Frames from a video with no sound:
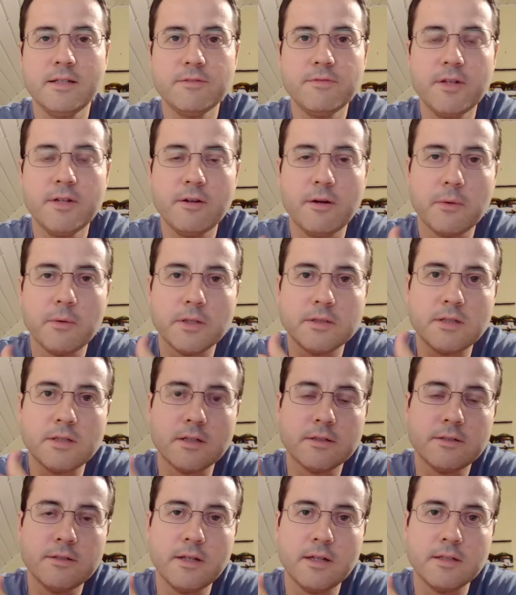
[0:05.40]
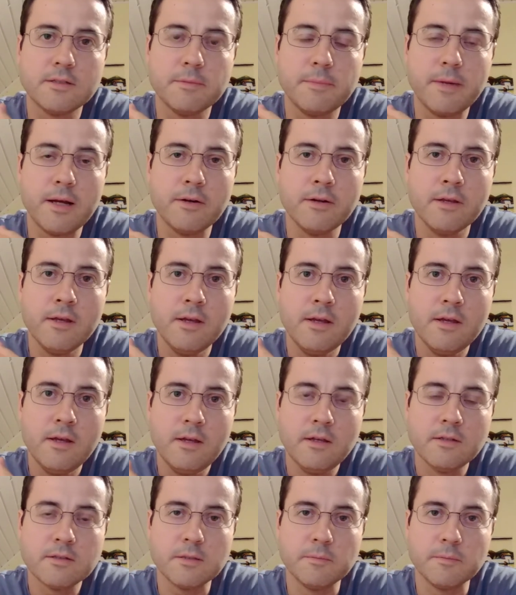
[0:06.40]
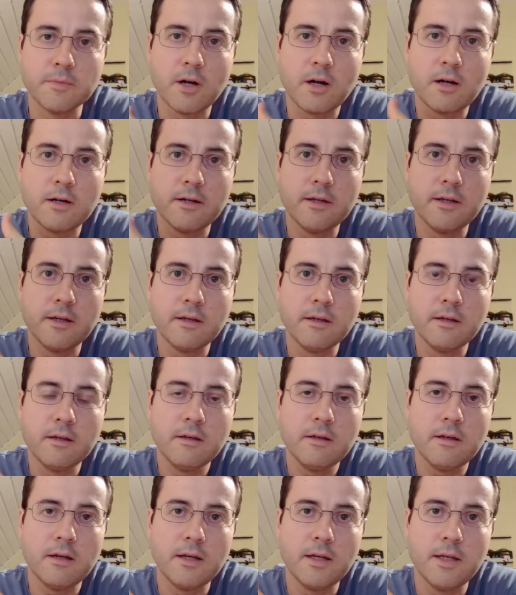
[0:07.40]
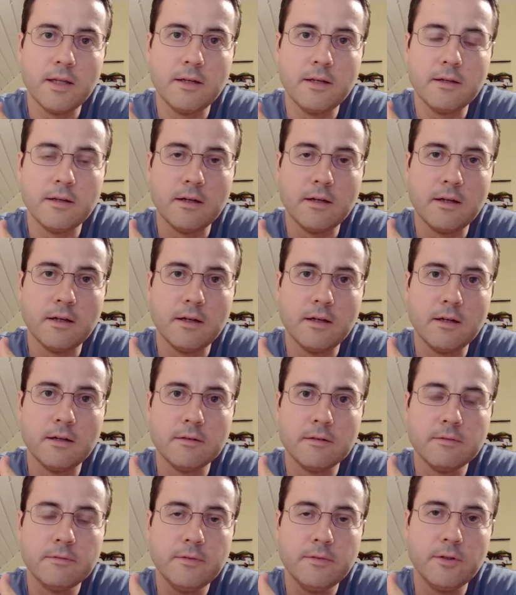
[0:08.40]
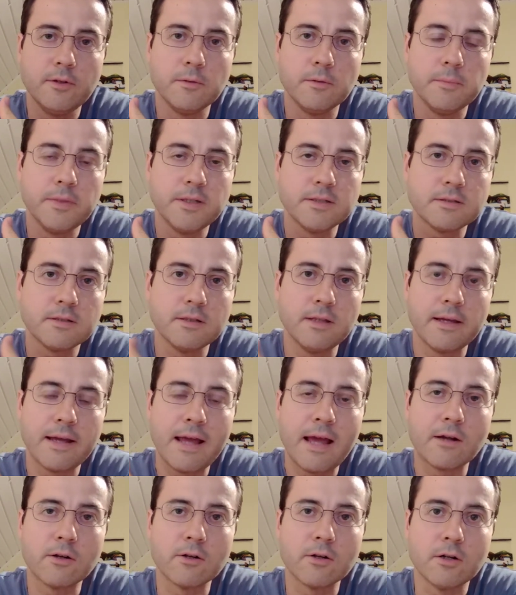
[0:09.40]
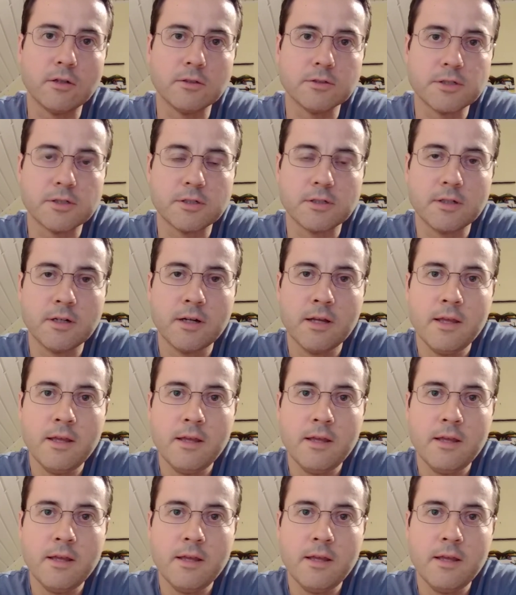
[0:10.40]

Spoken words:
video I want to talk to you guys about some gardening and, you know, basically like agriculture